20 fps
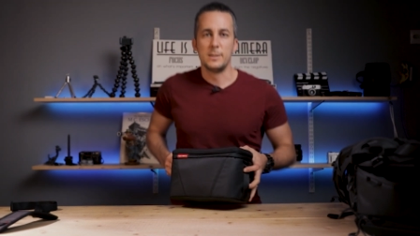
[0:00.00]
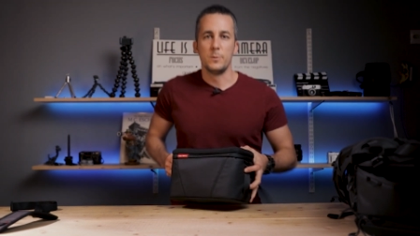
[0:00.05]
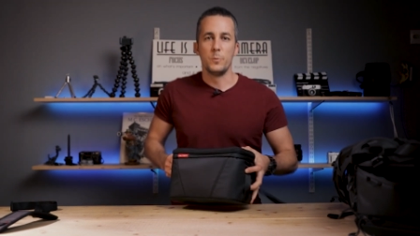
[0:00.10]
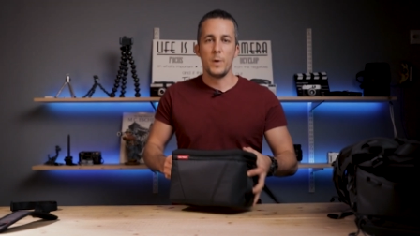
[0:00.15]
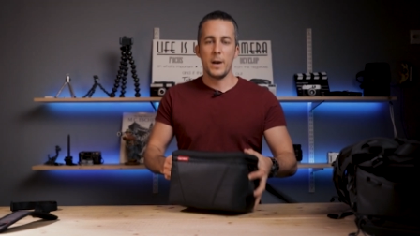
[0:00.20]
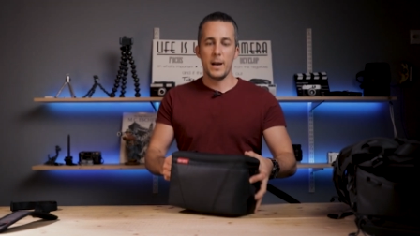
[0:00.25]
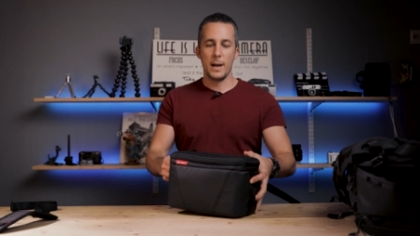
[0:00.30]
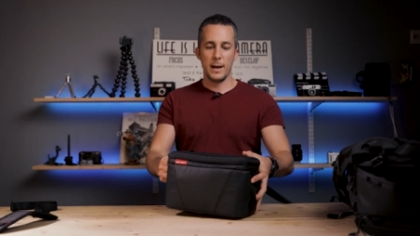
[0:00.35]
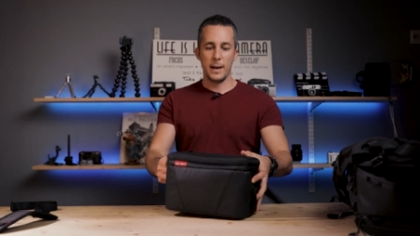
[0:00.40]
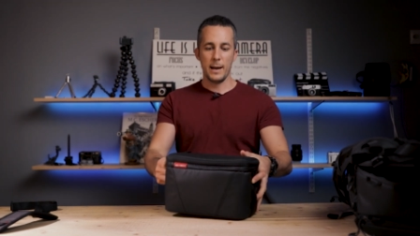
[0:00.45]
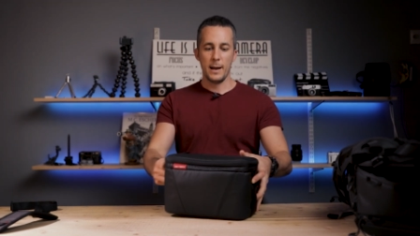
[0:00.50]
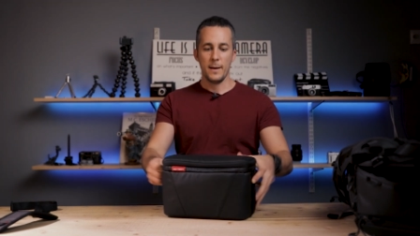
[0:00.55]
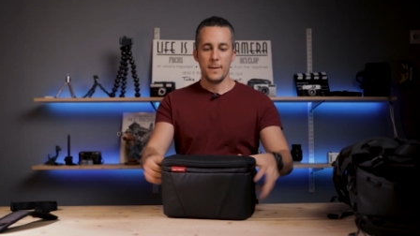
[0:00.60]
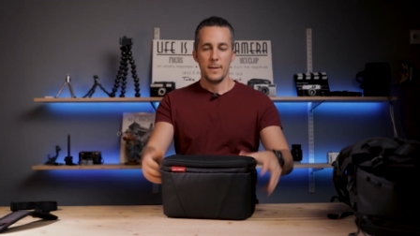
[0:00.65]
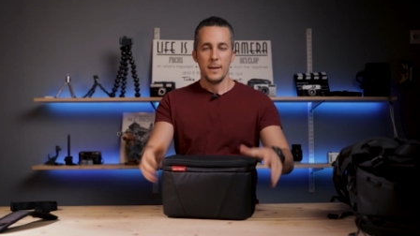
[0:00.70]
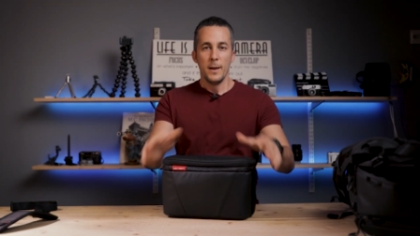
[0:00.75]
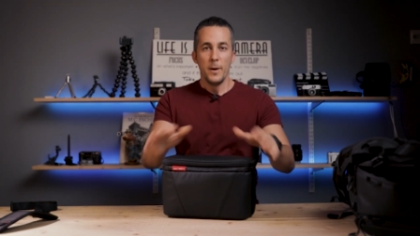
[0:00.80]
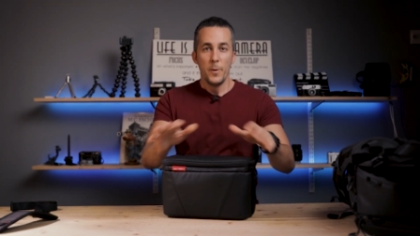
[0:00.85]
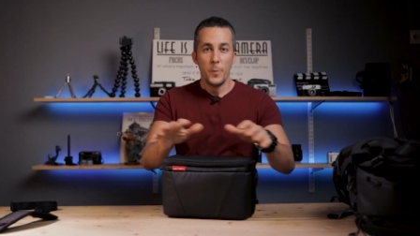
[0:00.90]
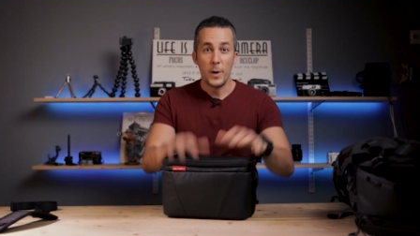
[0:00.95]
is really,
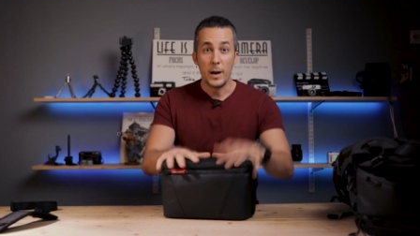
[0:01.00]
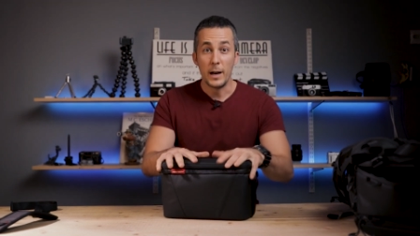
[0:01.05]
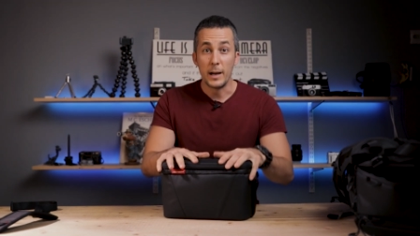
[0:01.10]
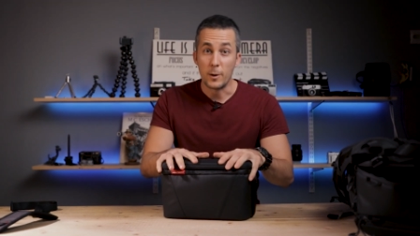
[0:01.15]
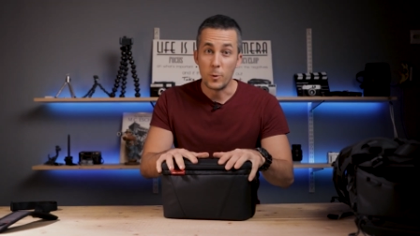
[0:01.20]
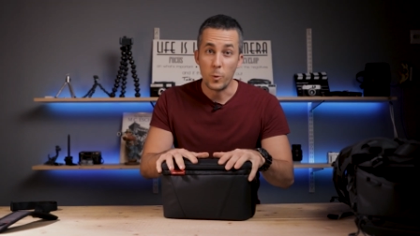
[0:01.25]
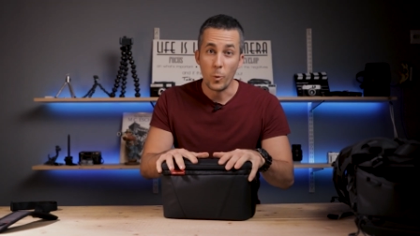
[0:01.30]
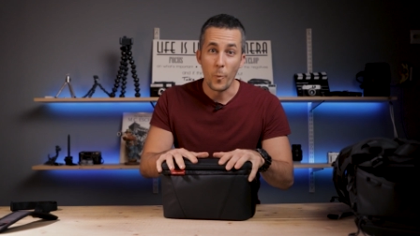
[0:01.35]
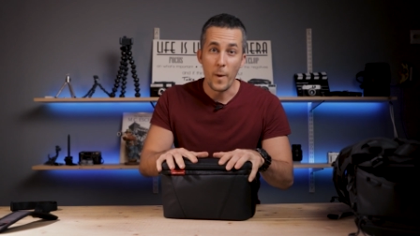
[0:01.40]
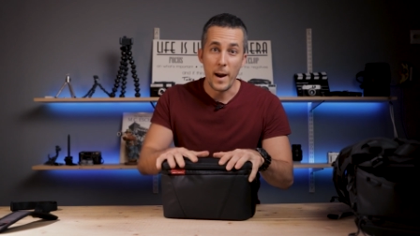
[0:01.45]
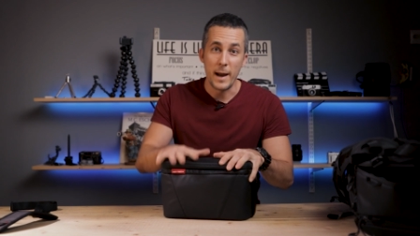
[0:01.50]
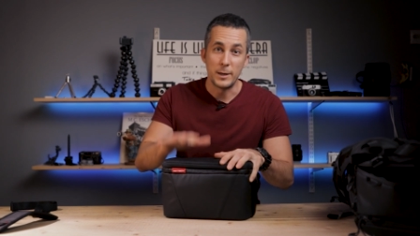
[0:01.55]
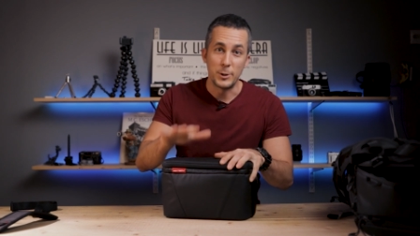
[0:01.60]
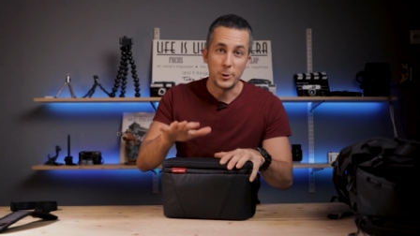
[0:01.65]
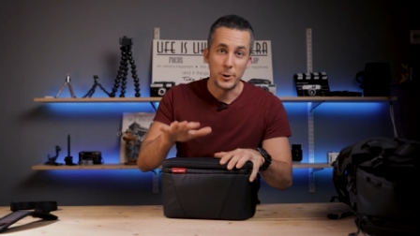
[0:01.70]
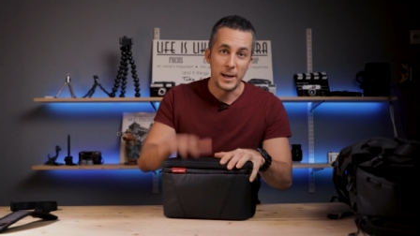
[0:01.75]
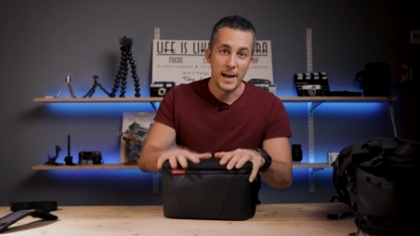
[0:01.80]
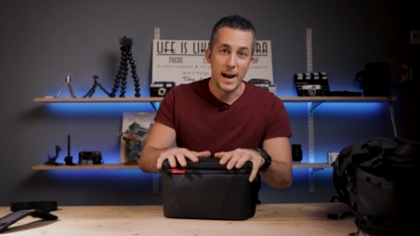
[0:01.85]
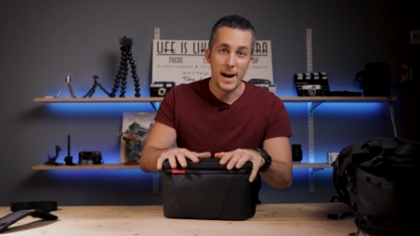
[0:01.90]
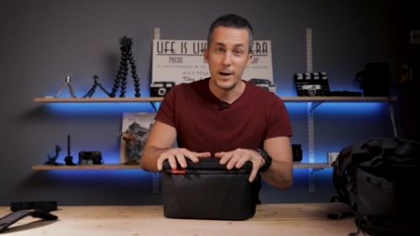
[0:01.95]
really cool way
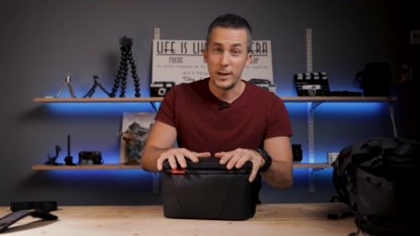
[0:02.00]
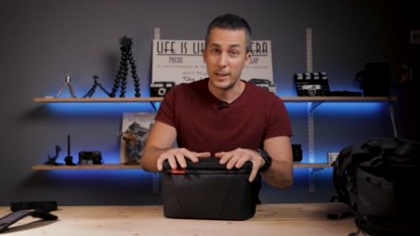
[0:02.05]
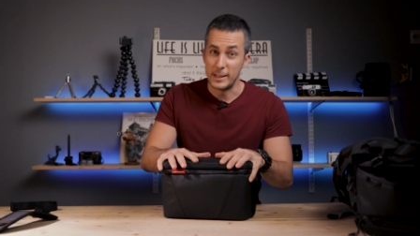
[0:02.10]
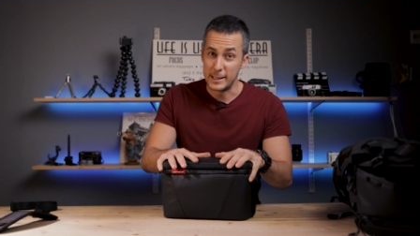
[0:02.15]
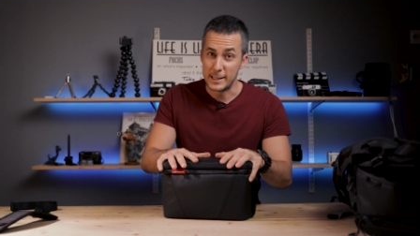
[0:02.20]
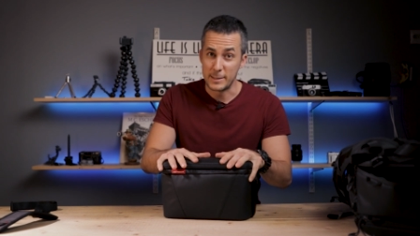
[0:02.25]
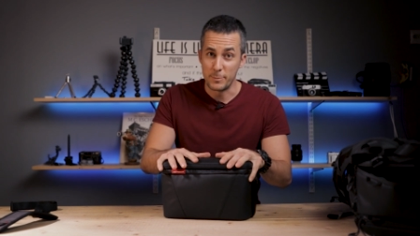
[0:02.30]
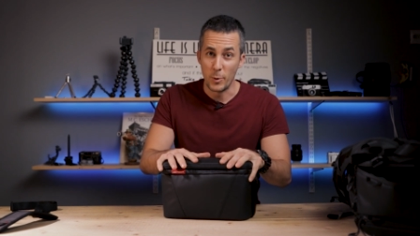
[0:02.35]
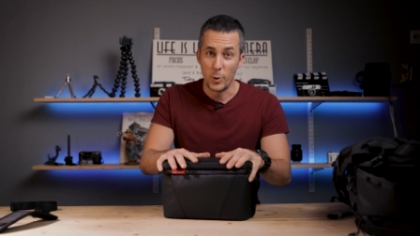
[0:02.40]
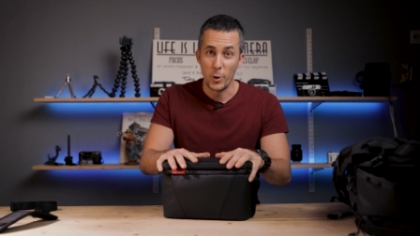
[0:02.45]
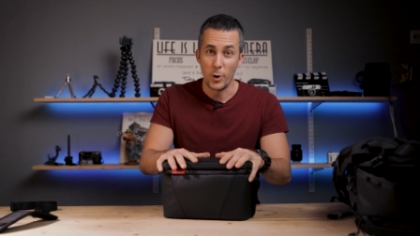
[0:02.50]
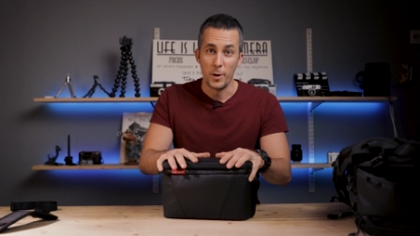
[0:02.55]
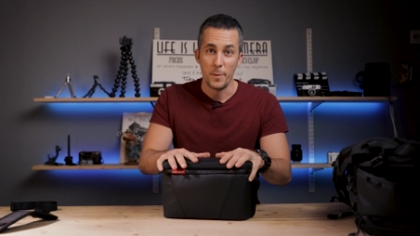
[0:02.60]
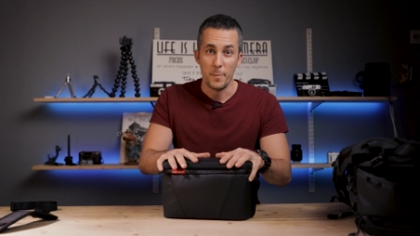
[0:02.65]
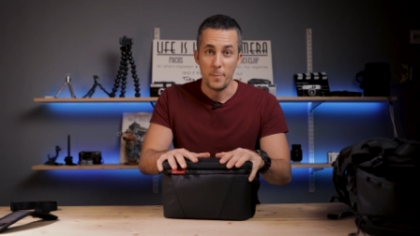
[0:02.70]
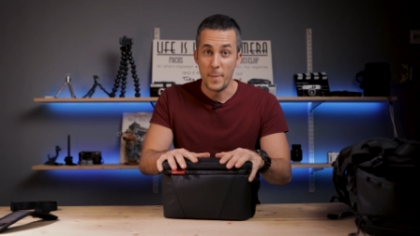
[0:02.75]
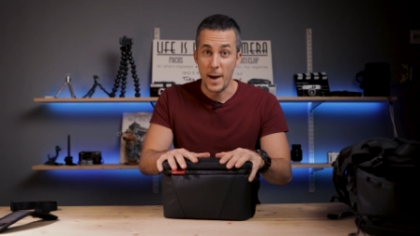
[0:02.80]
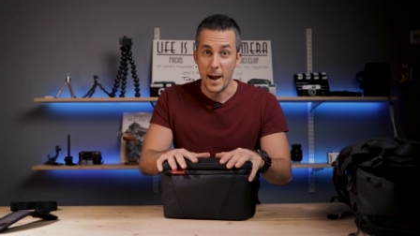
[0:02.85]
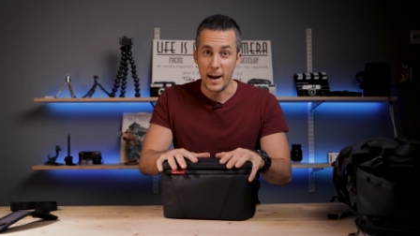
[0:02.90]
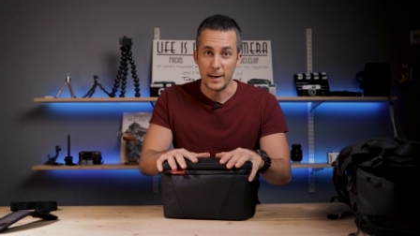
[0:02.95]
to carry this
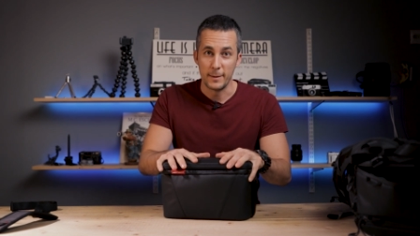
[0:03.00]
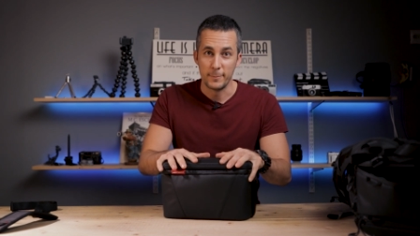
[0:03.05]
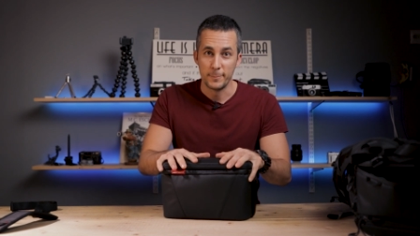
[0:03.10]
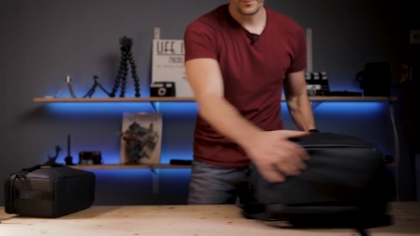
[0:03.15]
small bag.